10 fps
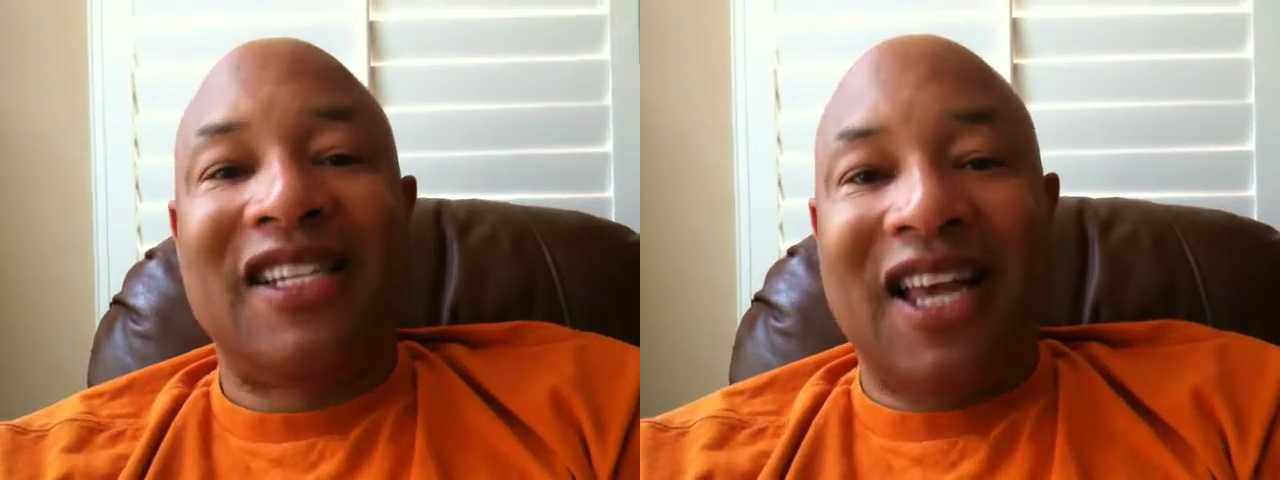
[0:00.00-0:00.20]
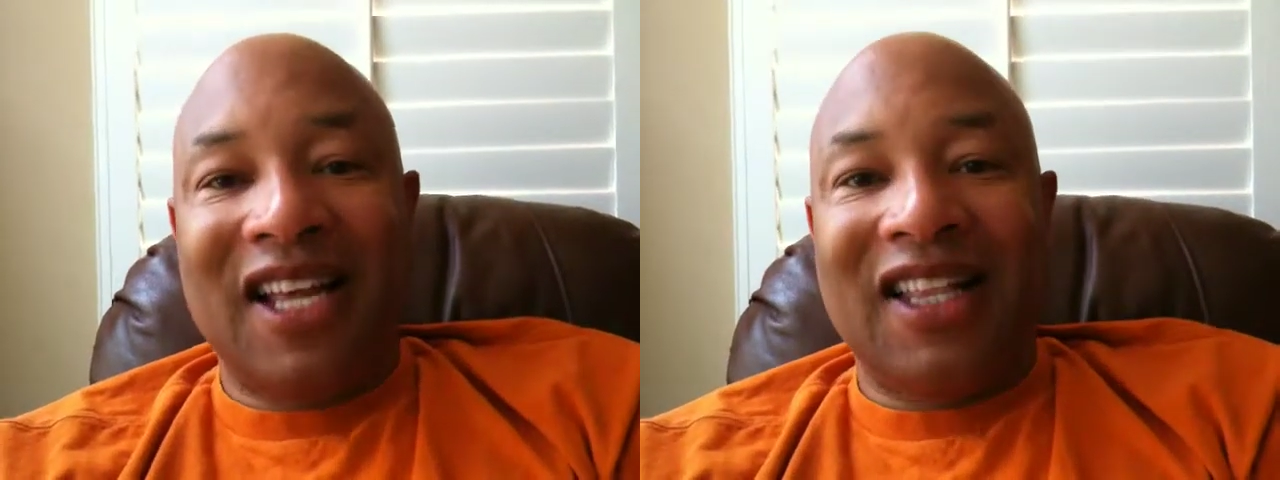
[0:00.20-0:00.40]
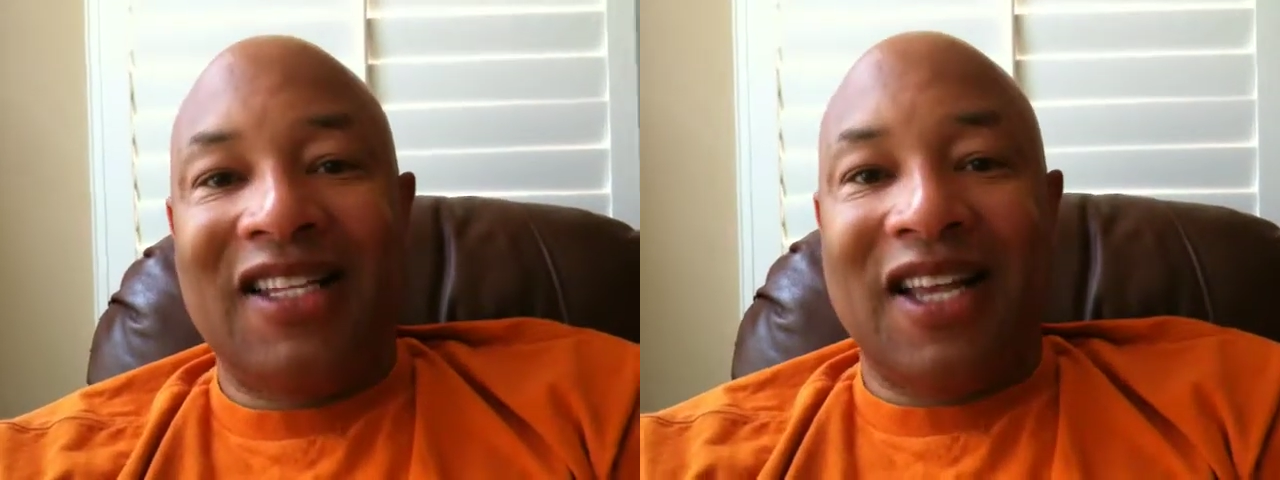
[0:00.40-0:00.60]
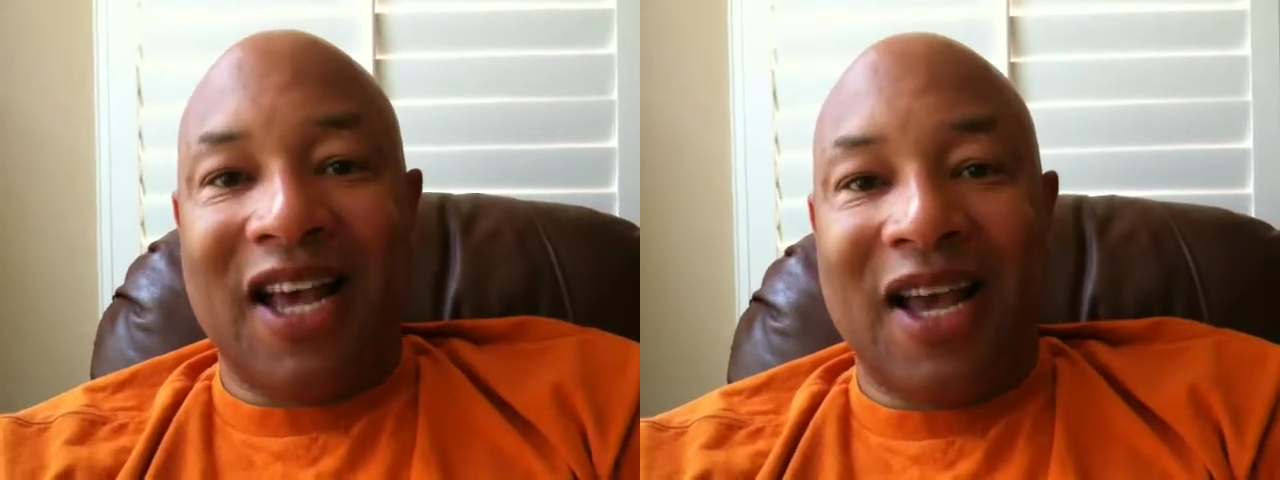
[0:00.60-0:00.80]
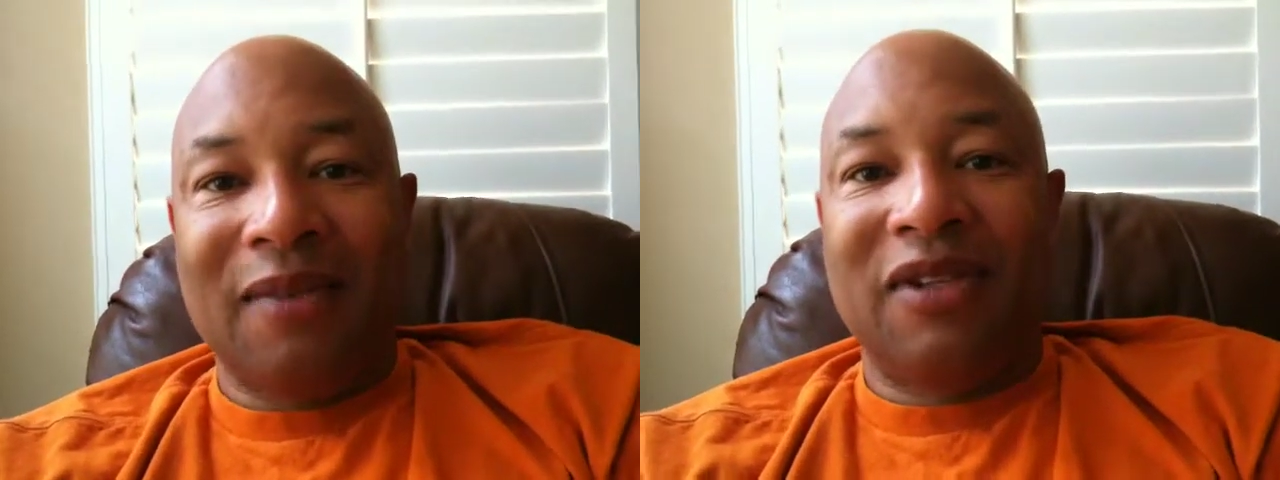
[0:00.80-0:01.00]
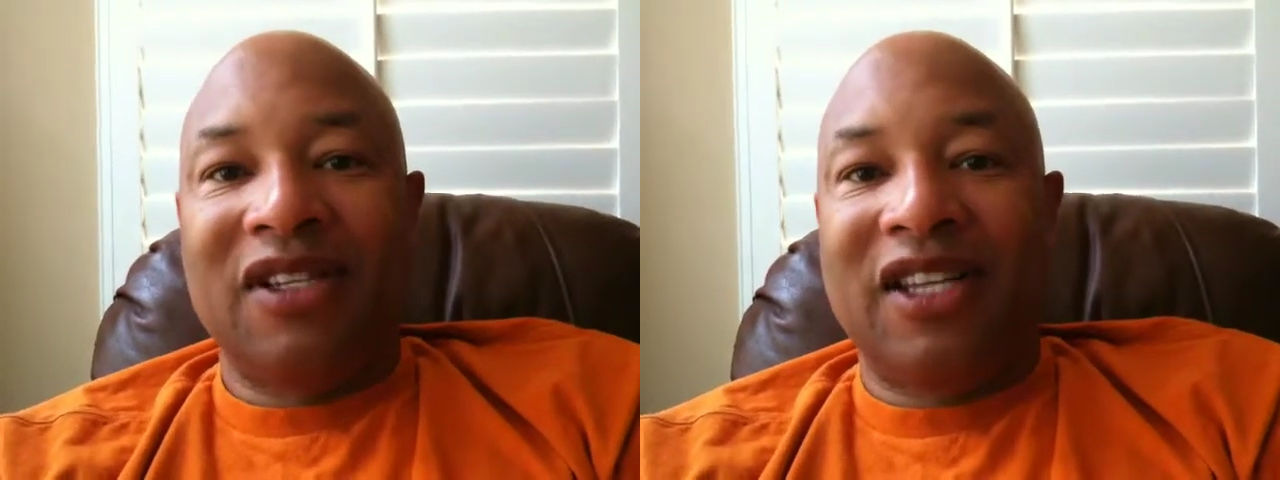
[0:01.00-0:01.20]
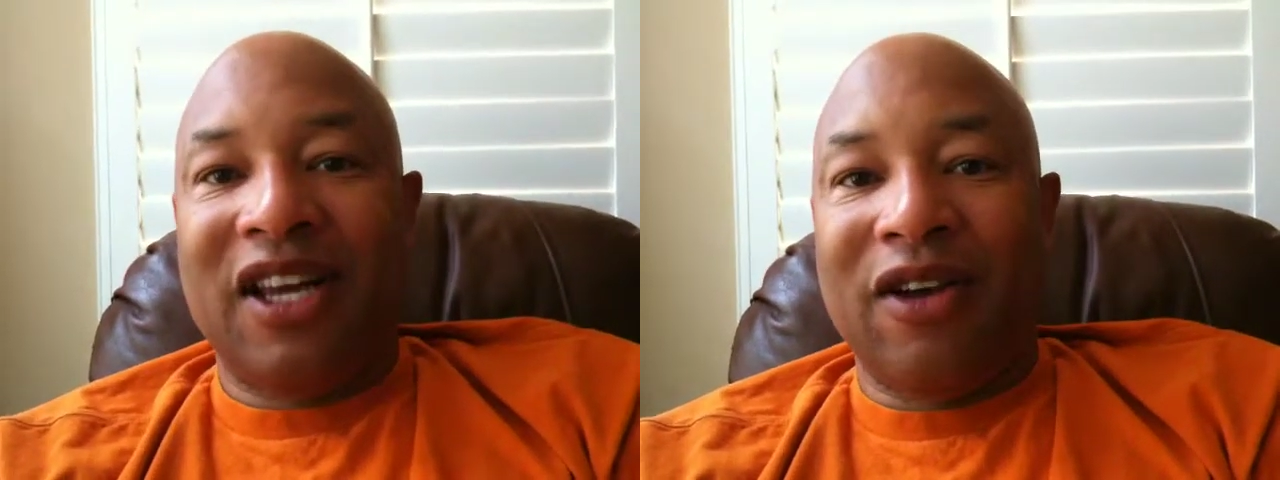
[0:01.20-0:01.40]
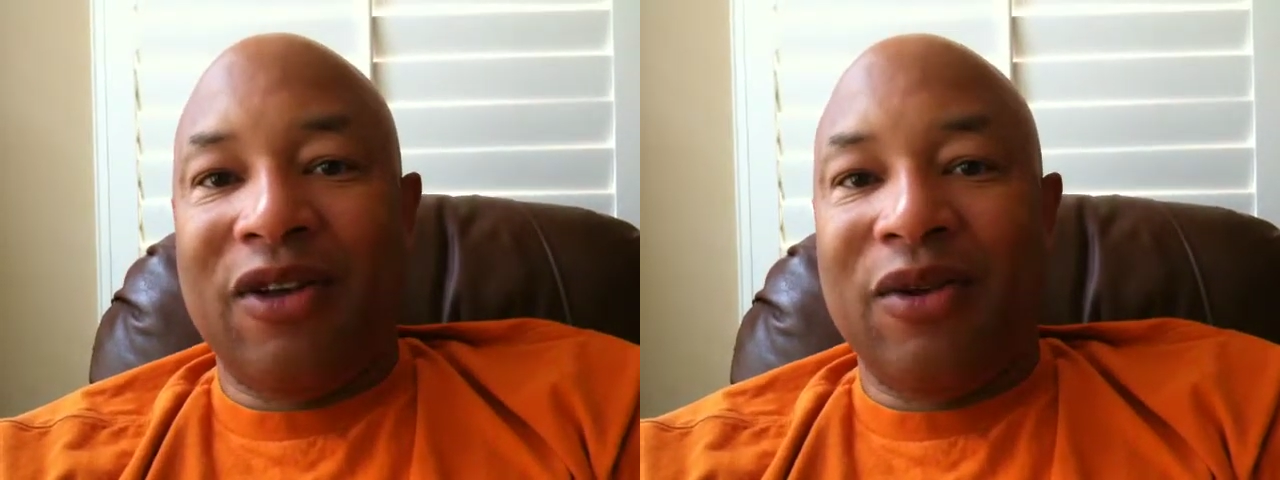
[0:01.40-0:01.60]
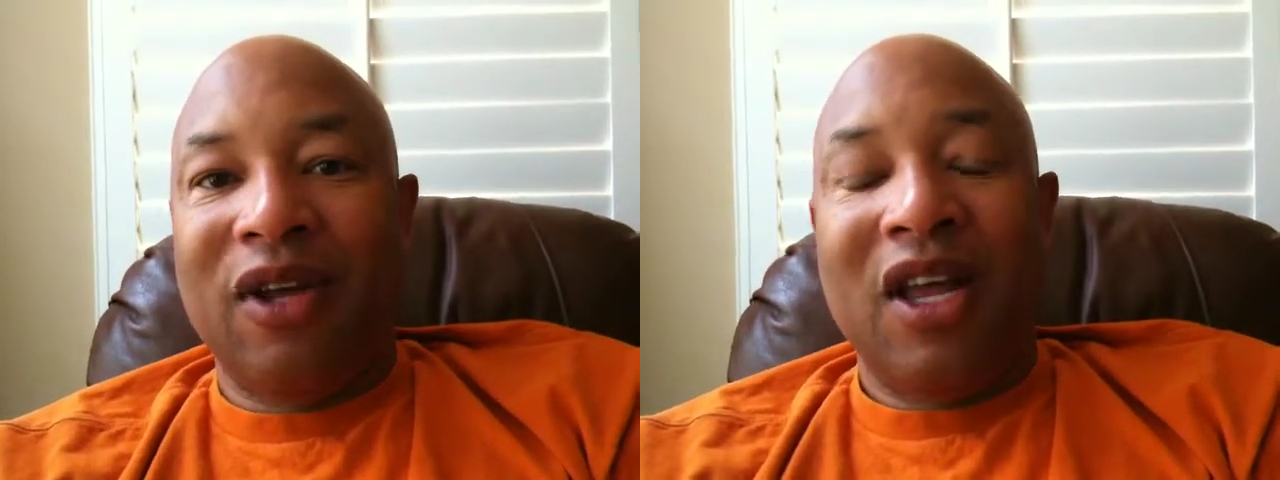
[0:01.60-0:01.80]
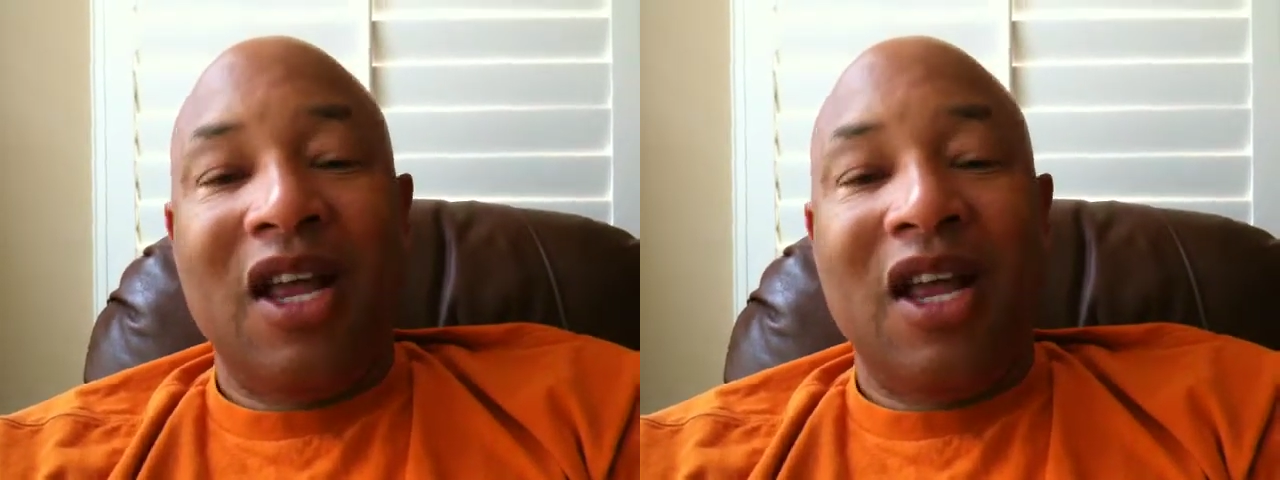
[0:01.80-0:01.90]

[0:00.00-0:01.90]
take the time to tell you